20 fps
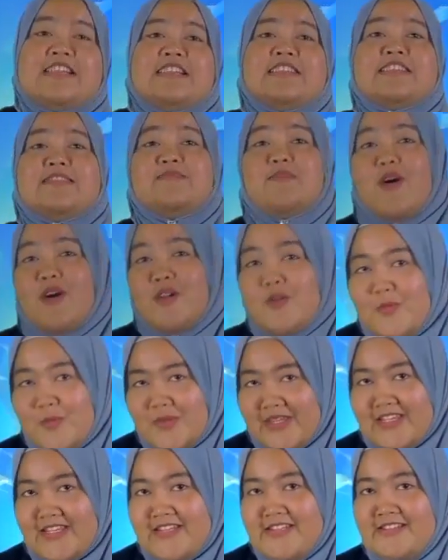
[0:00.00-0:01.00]
Small
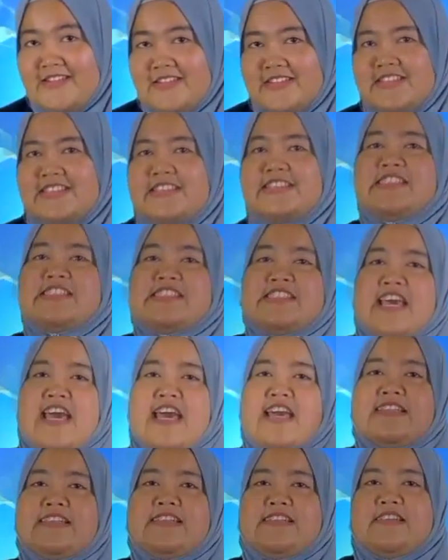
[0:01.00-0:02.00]
wins such
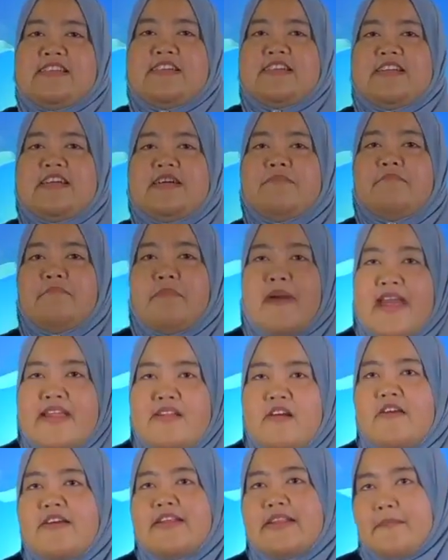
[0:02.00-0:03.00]
as a
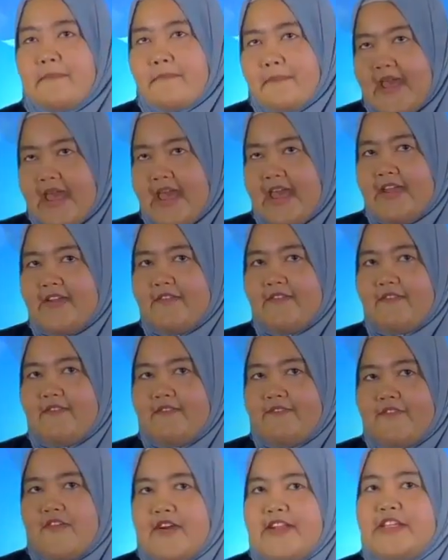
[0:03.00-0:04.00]
pat on the back
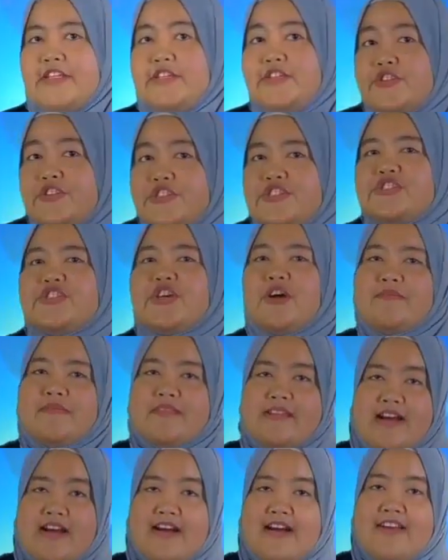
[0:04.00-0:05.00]
for the good job
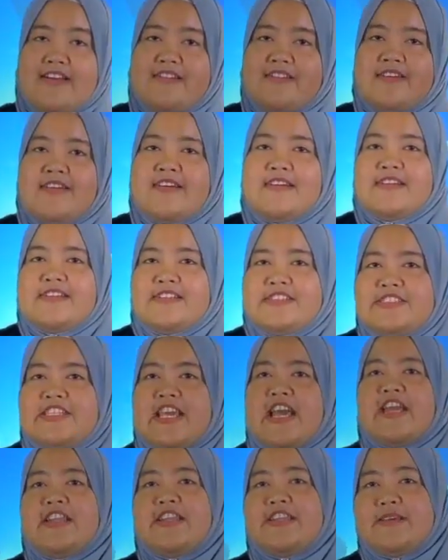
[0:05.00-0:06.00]
done,
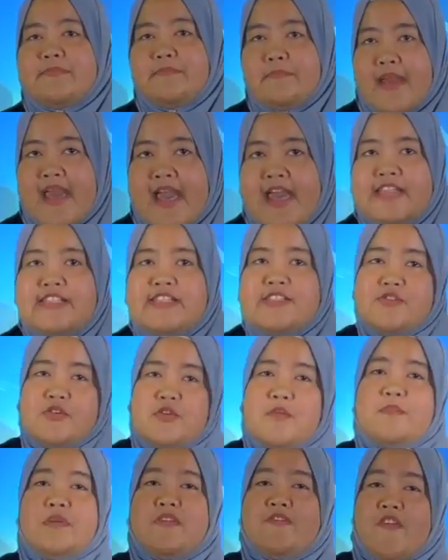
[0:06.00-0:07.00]
share the best
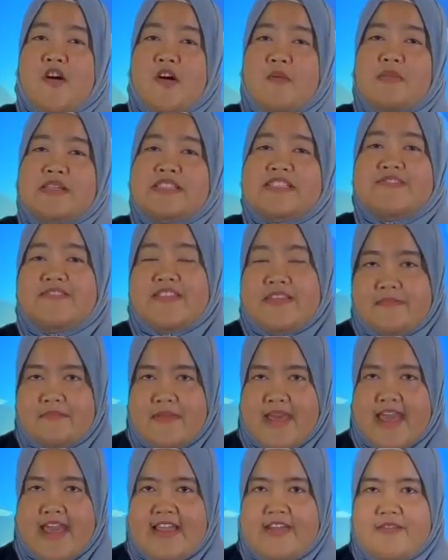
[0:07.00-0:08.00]
group performance
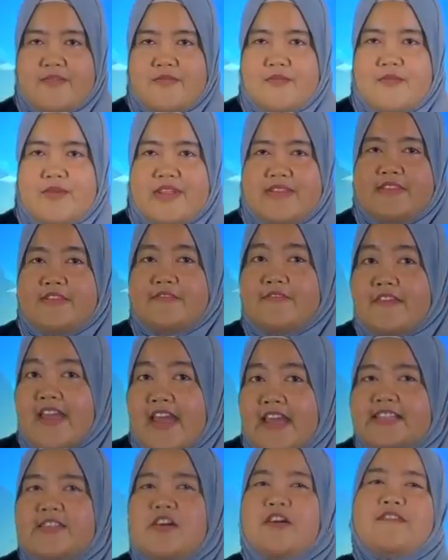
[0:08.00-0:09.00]
feedback with the
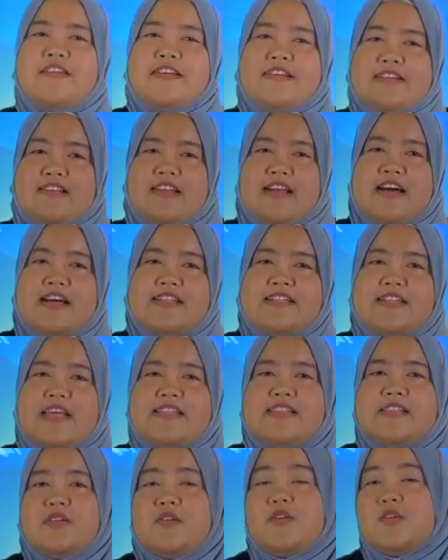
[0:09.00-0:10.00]
rest of the class
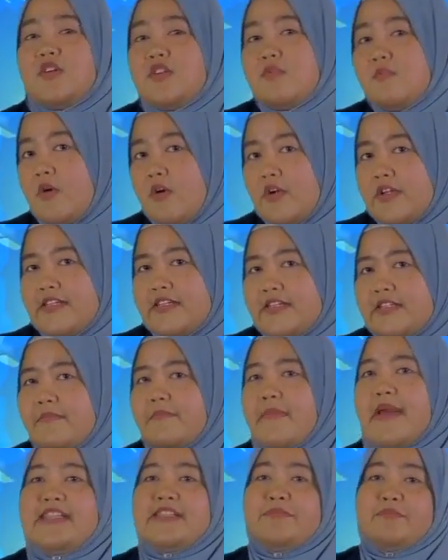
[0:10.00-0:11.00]
as a role model
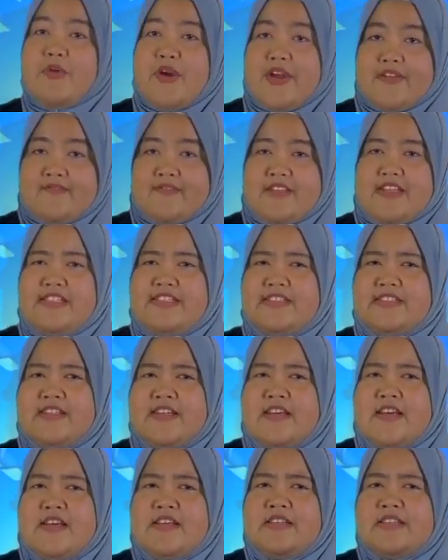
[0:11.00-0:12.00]
best practice,
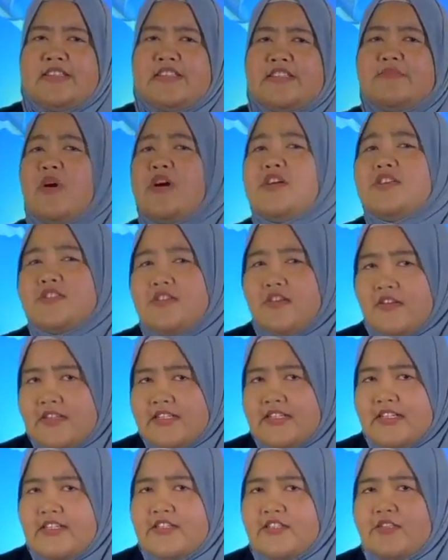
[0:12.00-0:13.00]
small
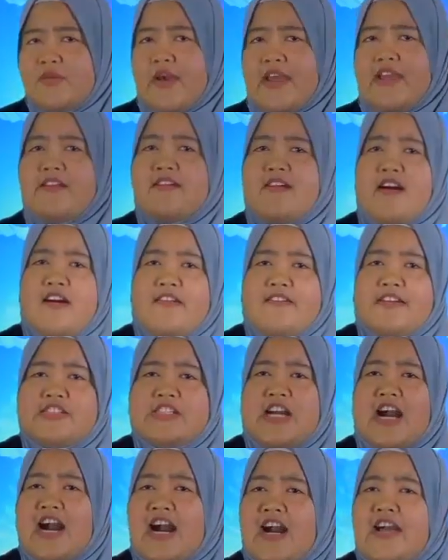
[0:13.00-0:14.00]
token to encourage
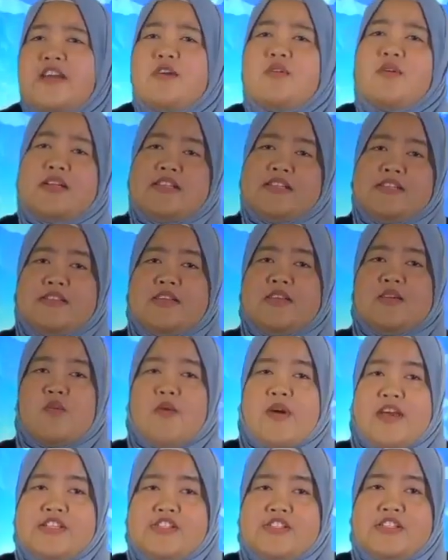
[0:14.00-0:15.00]
high quality
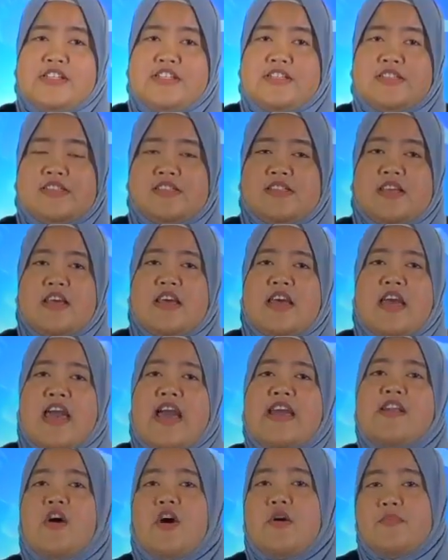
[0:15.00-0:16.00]
questions
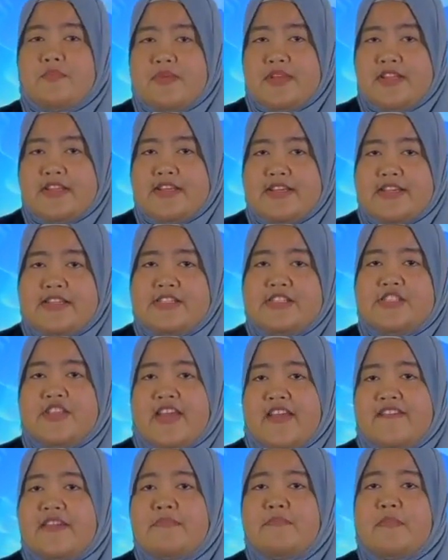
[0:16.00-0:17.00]
and opinion
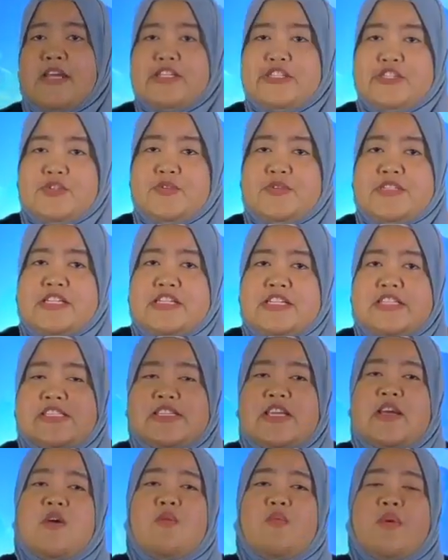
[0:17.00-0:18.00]
sharing by students
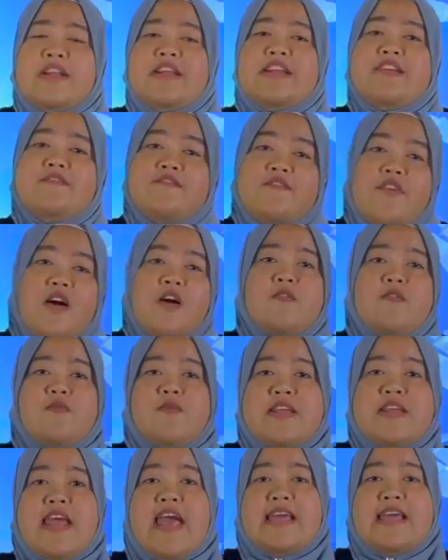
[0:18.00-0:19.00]
when involved
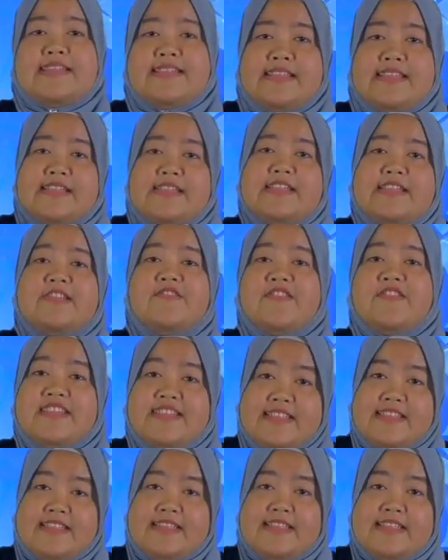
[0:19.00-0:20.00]
with external
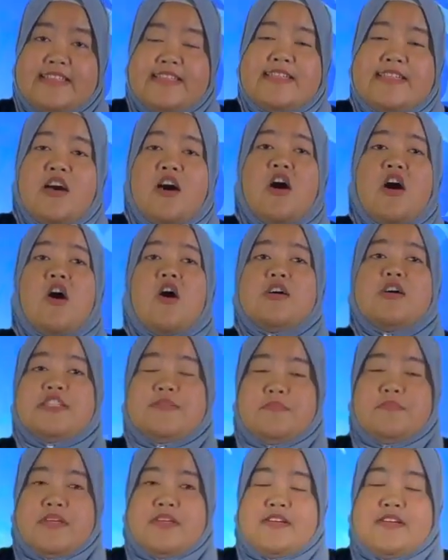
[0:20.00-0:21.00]
visitors or
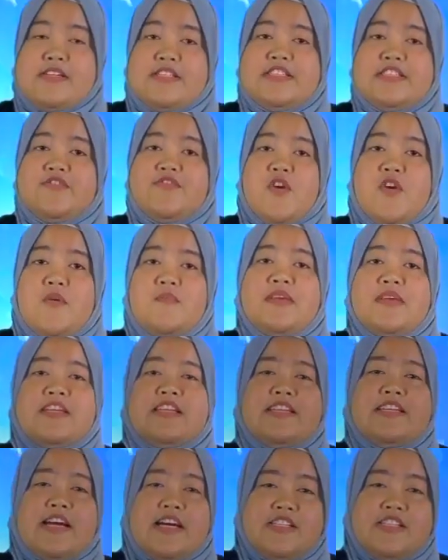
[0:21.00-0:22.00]
speakers from
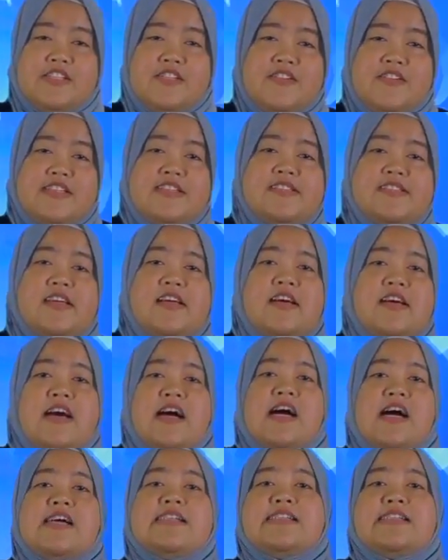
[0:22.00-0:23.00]
industries
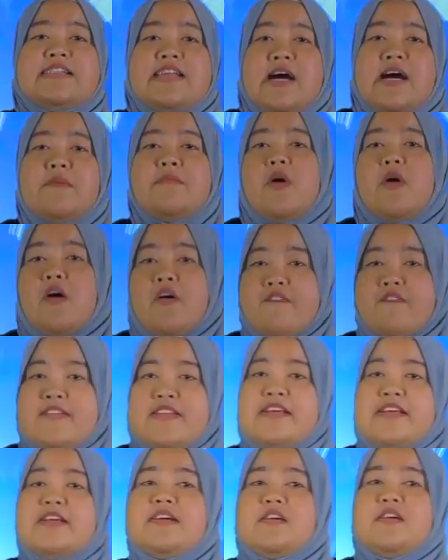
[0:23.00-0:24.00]
are some of
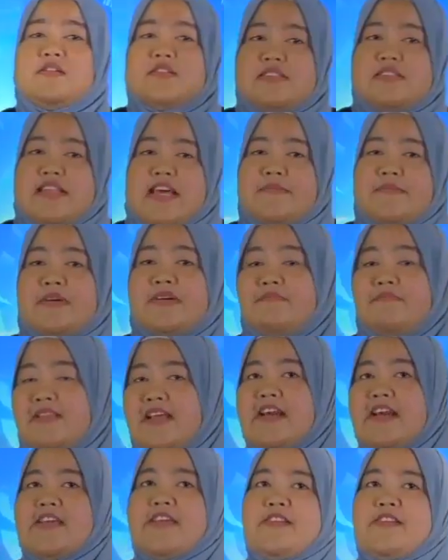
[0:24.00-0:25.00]
the concepts
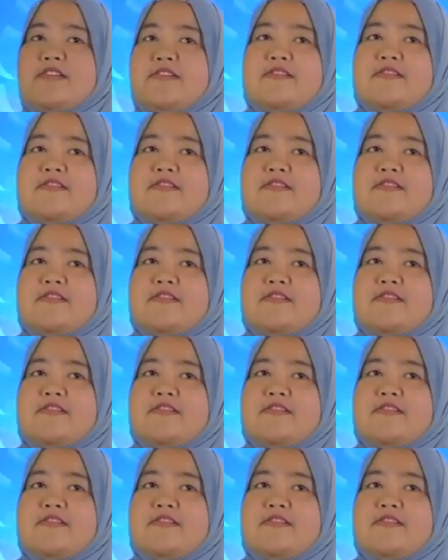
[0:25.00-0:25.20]
applied.